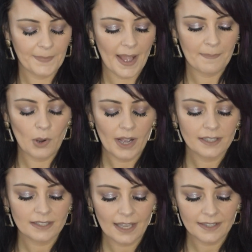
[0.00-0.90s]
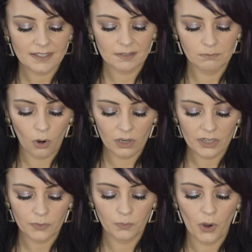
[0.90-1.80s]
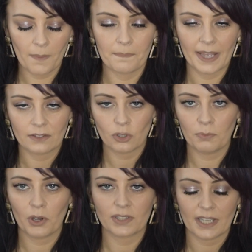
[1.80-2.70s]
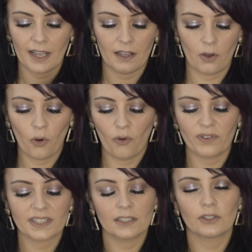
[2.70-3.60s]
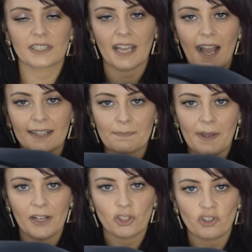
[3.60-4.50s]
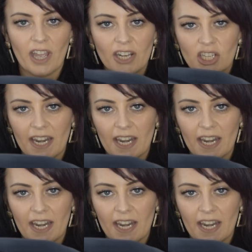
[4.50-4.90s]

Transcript: I bought a size smaller than what I meant to because it obviously looked like it had a bit of stretch,